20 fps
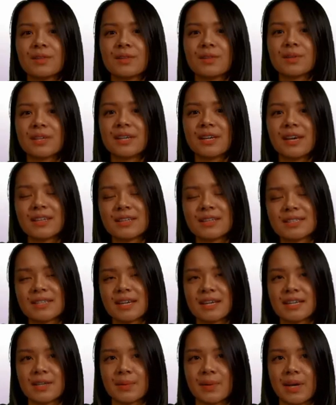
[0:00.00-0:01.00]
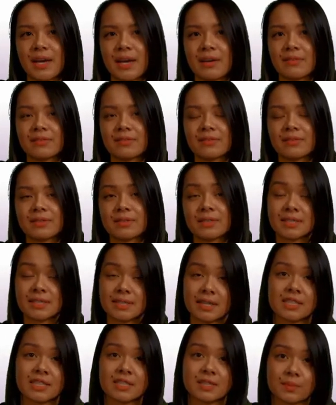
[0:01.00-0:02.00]
Looking at the studies
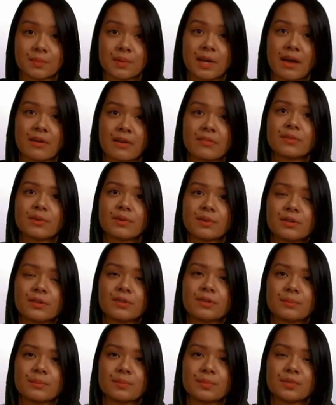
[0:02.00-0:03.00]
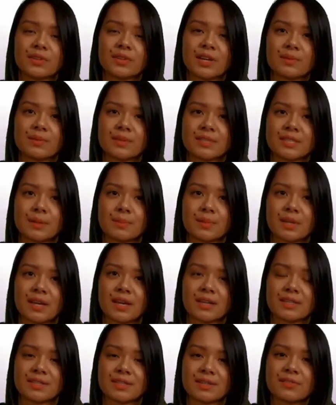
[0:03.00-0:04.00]
we have on Buvidal and
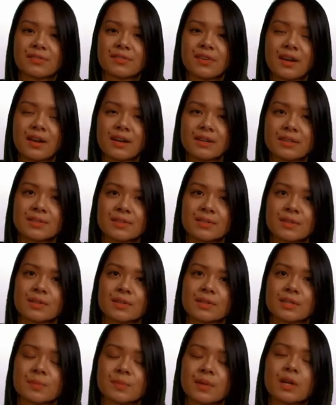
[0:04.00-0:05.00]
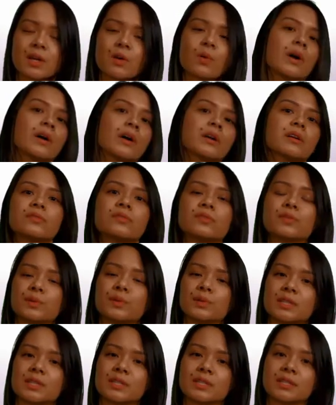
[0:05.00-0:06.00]
Sublocade so far, so there's been quite a
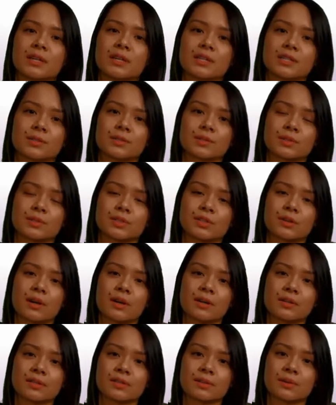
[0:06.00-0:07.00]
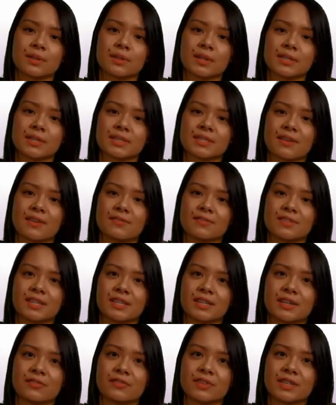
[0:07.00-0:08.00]
few international trials on their safety
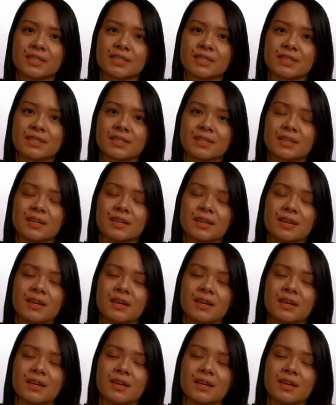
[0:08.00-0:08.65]
and efficacy.